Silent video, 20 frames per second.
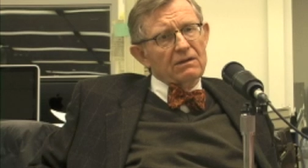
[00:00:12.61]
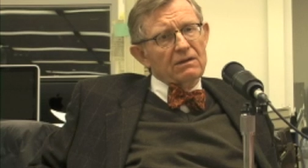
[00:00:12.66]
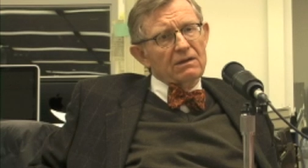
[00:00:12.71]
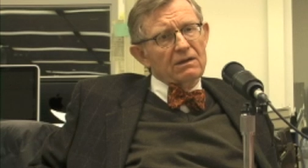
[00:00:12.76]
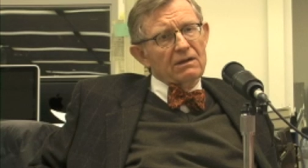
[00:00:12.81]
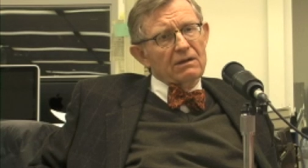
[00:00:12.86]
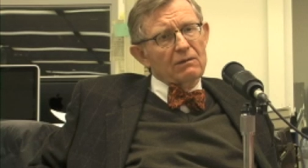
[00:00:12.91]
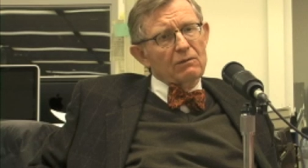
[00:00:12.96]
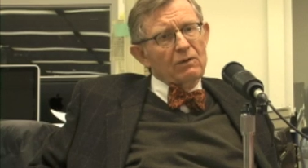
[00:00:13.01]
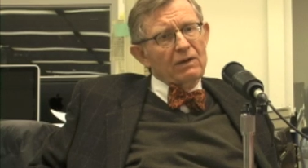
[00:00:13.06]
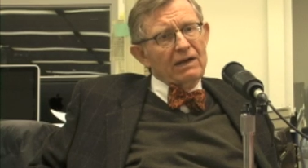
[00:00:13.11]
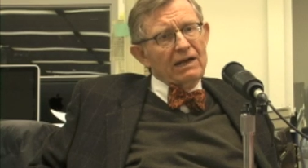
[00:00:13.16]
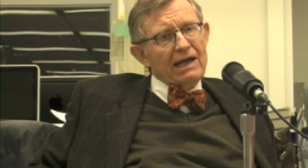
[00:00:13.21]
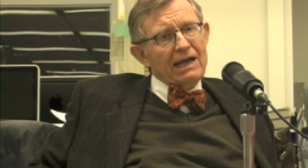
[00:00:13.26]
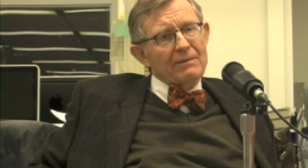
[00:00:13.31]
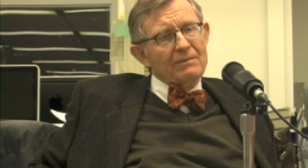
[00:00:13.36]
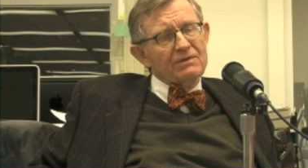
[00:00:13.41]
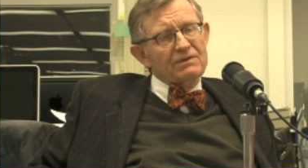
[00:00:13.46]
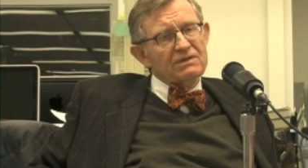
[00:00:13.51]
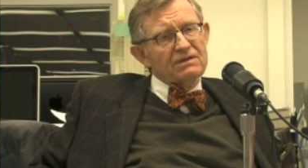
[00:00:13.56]
uh, what
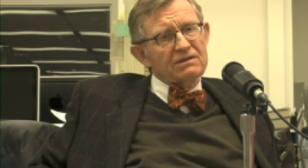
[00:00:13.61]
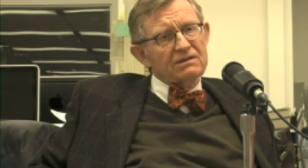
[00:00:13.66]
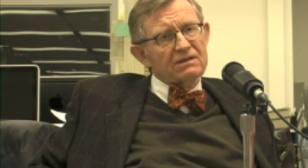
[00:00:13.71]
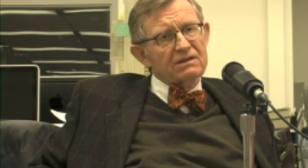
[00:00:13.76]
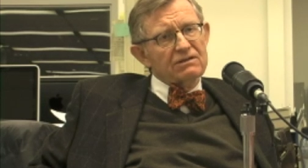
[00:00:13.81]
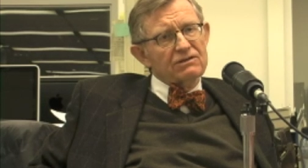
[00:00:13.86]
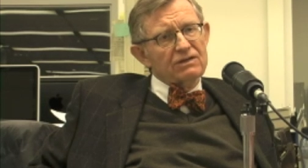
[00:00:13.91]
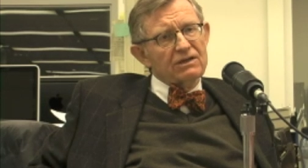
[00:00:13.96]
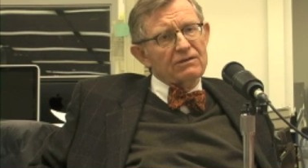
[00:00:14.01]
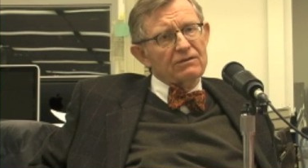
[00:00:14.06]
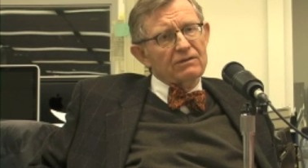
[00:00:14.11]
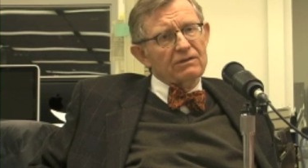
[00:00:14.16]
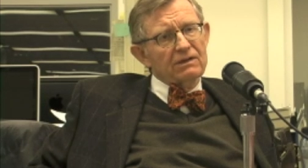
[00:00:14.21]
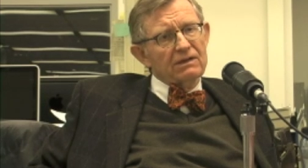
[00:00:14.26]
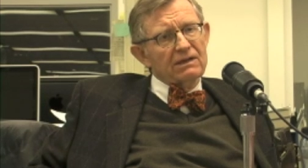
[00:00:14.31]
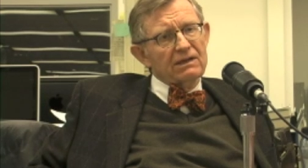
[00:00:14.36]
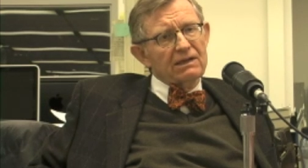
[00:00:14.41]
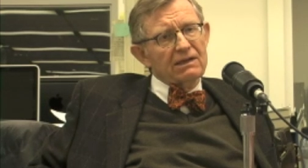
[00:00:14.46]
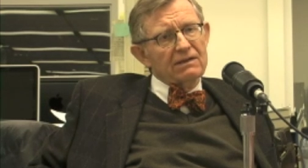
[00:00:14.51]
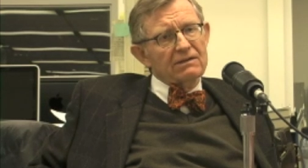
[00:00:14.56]
happens is that
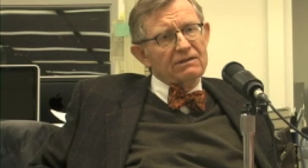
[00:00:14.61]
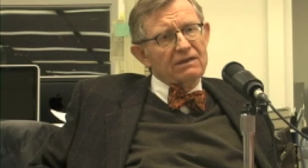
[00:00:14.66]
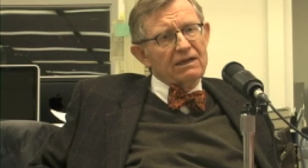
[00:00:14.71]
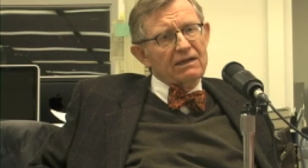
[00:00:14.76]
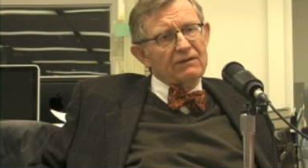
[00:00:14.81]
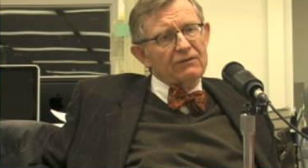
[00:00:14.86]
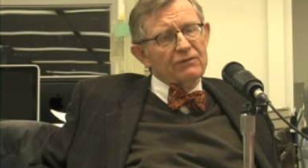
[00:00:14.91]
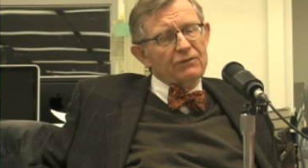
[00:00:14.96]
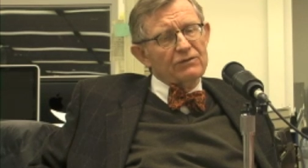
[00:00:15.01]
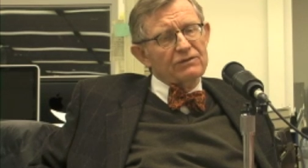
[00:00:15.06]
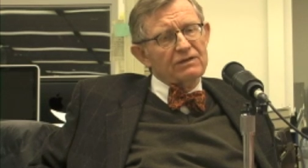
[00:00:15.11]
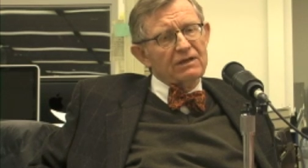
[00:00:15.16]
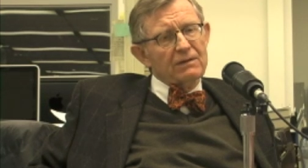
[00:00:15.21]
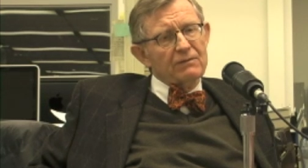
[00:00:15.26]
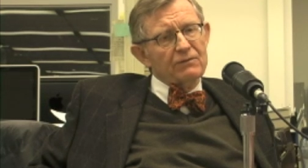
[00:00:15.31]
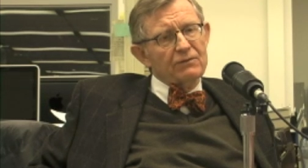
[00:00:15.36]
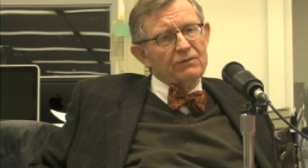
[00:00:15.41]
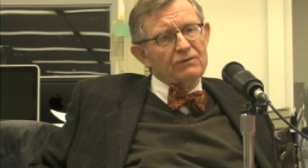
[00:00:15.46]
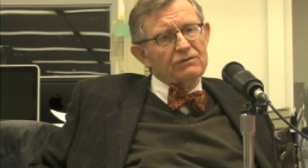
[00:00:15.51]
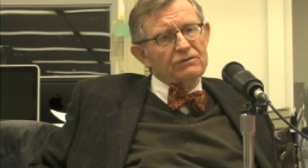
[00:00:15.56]
generally it's kind of first
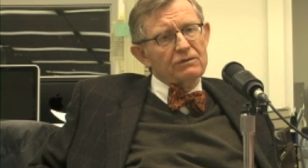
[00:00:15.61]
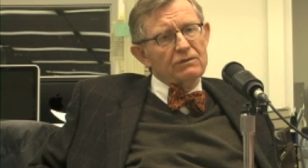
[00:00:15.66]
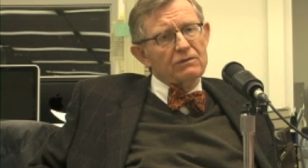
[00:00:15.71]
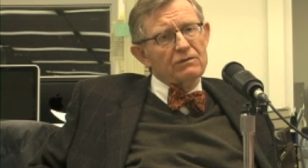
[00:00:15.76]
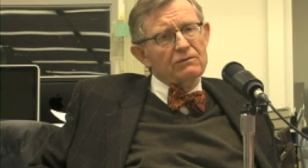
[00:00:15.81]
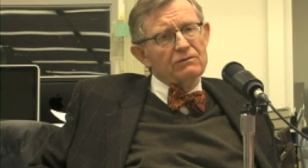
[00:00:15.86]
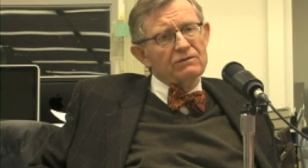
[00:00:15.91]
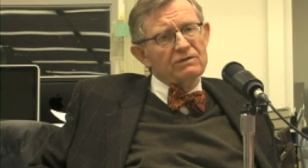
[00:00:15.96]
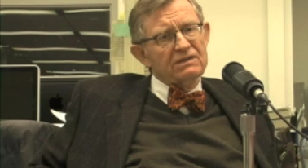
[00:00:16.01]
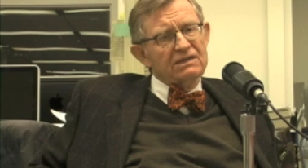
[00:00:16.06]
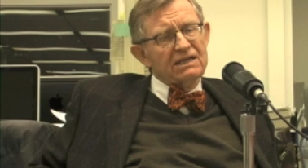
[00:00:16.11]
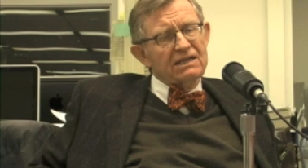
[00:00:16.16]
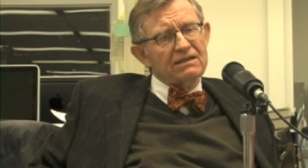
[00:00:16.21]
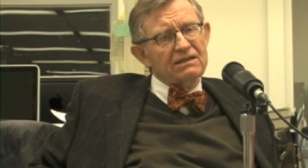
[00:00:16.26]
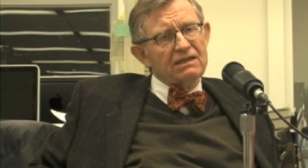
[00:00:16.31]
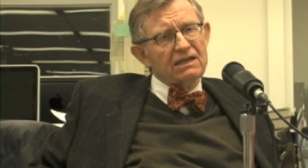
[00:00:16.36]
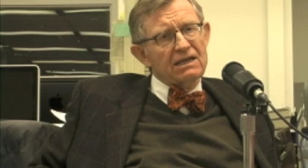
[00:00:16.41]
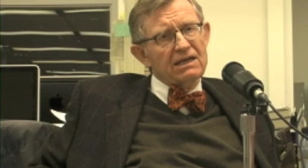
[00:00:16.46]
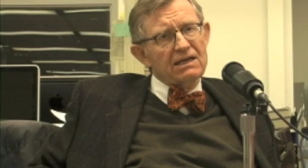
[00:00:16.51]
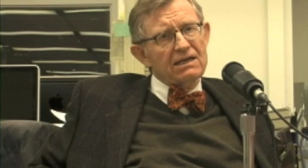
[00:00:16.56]
come, first serve. It's
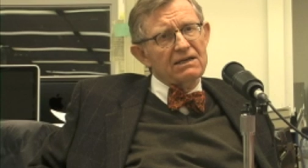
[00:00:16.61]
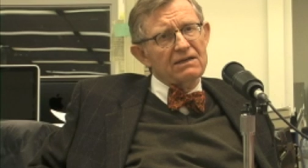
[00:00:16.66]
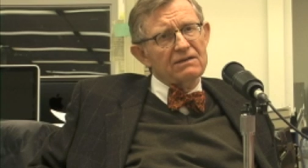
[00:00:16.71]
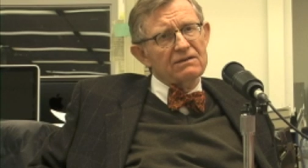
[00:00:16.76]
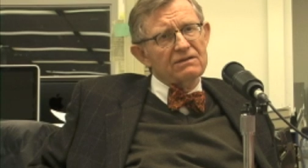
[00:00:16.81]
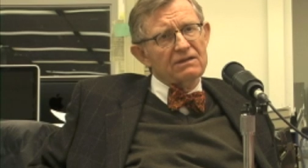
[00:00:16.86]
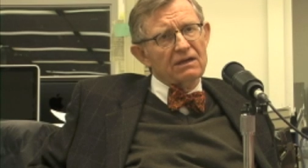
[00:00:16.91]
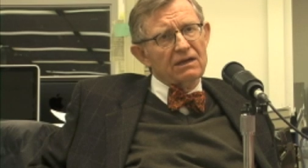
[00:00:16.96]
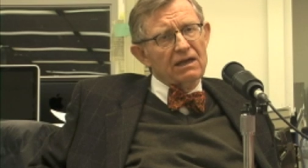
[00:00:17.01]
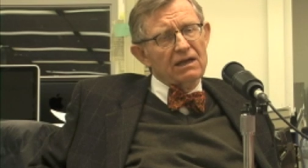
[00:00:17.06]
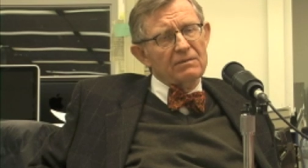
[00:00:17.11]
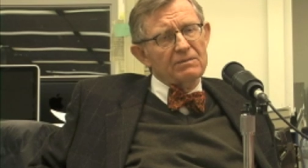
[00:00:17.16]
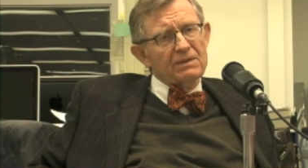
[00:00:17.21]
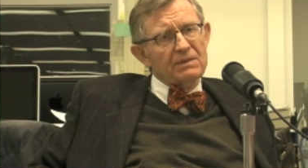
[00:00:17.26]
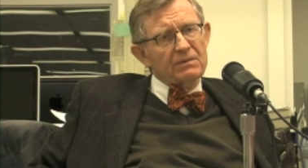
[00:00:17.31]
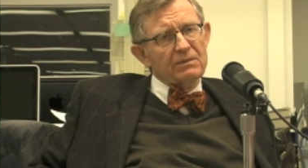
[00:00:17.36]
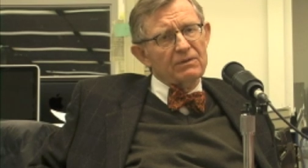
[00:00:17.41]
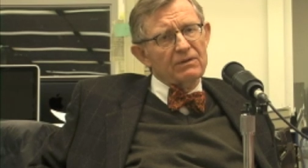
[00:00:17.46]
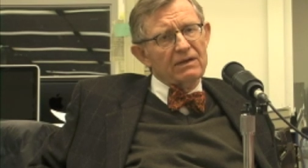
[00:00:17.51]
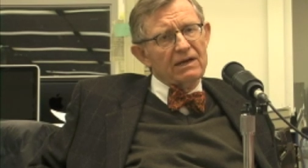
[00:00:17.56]
10 days. A lot of
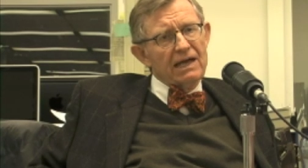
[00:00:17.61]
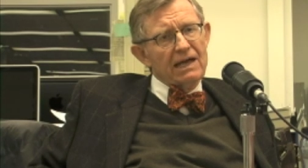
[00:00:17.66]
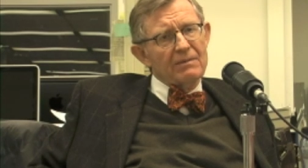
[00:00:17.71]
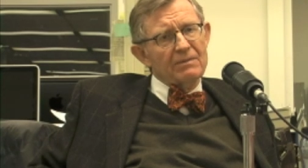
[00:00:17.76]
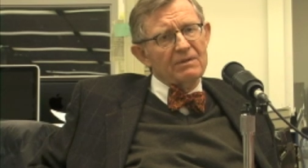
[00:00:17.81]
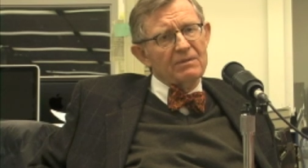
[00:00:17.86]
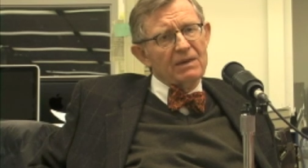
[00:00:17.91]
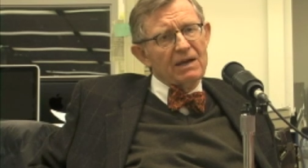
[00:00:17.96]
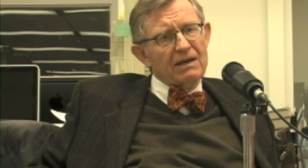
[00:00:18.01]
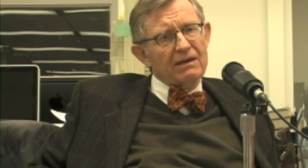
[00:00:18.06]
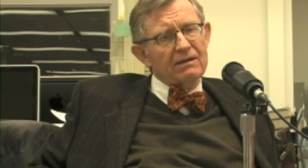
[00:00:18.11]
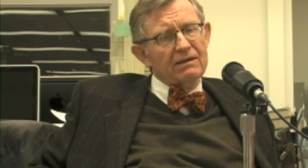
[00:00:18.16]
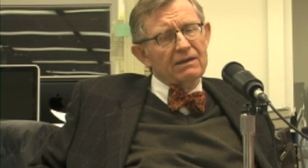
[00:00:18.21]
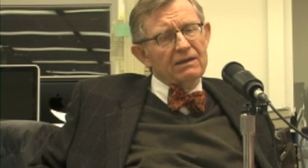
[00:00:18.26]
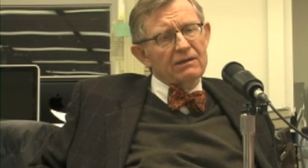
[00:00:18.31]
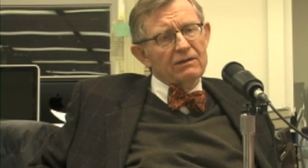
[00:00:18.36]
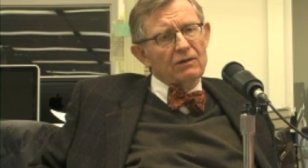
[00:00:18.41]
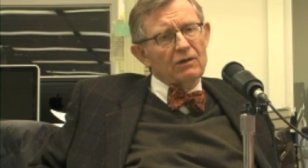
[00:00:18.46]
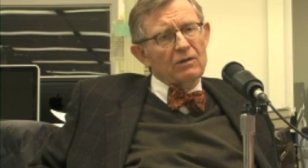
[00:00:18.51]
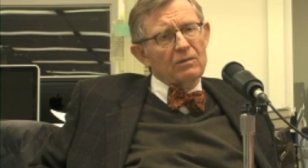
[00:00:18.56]
people are unhappy about it.
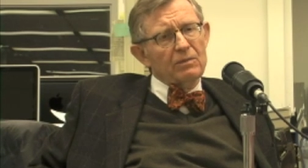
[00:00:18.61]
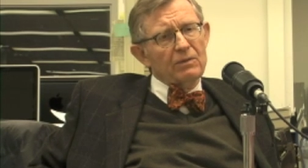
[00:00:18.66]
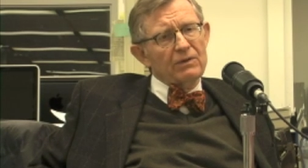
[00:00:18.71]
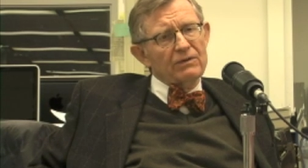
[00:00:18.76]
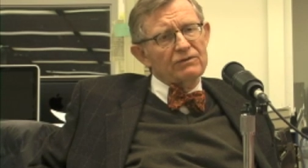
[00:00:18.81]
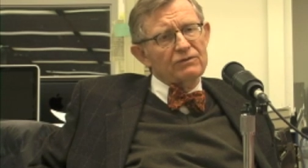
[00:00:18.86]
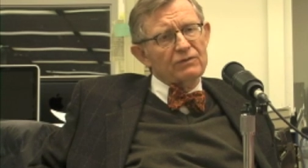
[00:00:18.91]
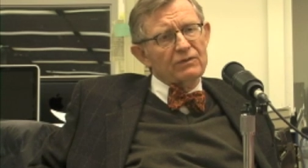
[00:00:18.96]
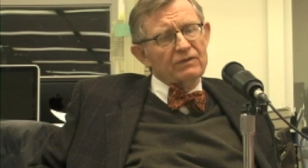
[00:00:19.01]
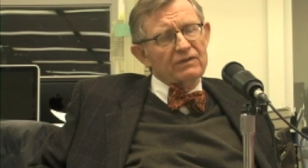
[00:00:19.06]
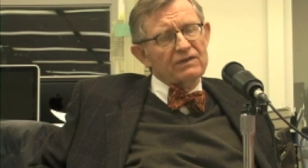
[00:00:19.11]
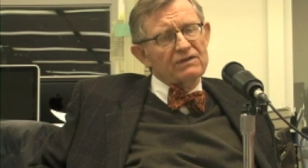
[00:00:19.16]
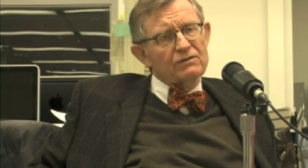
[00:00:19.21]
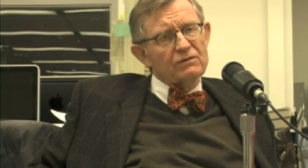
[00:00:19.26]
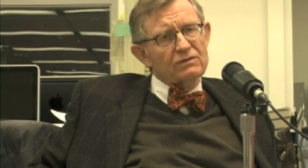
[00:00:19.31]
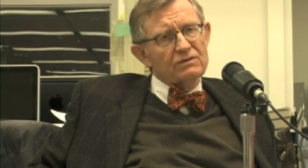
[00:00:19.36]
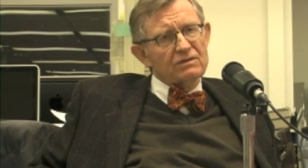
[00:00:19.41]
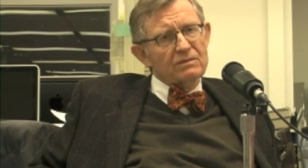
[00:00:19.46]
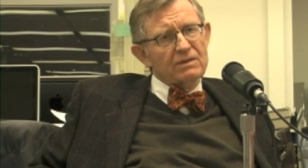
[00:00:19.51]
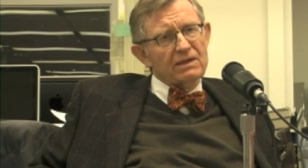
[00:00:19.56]
The whole approach with
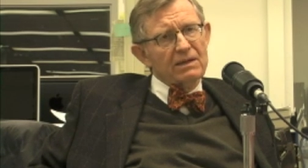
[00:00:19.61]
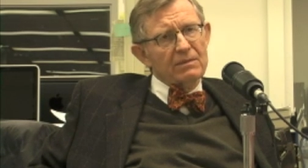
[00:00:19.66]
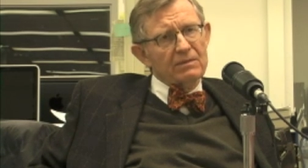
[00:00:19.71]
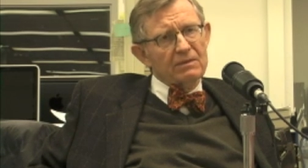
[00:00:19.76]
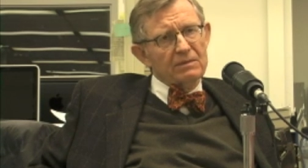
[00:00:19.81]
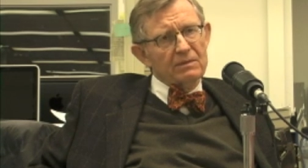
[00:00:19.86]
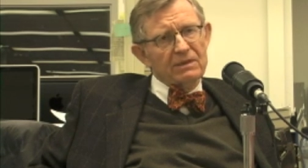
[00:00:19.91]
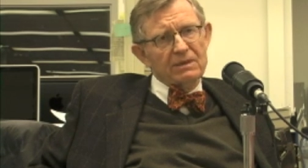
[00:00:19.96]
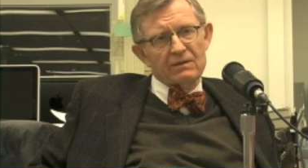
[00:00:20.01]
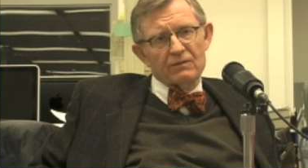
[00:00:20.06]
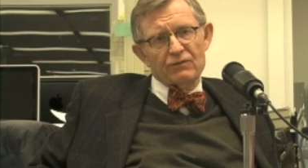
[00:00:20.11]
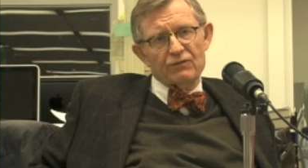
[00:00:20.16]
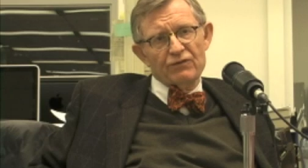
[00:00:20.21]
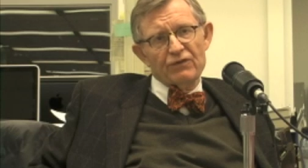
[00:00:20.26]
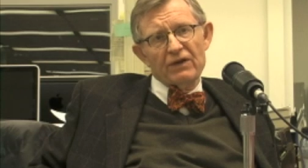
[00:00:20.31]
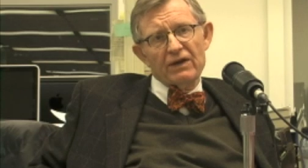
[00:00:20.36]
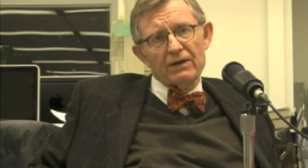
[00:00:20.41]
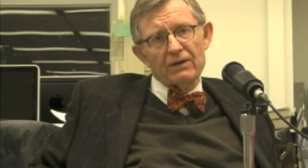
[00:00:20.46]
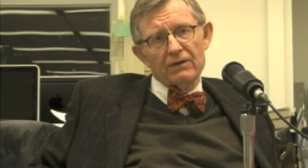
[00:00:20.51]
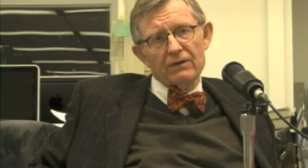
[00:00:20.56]
this was to be able to be
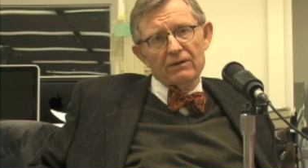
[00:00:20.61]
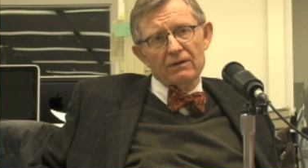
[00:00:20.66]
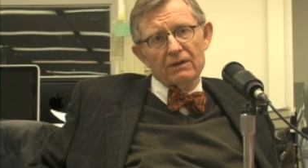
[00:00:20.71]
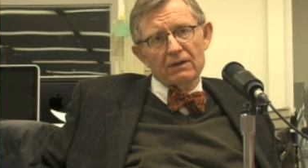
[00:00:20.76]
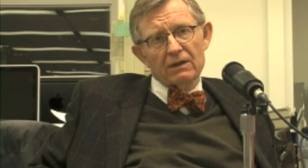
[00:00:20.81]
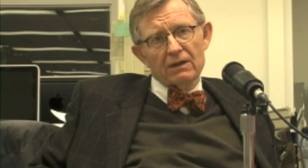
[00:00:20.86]
fair,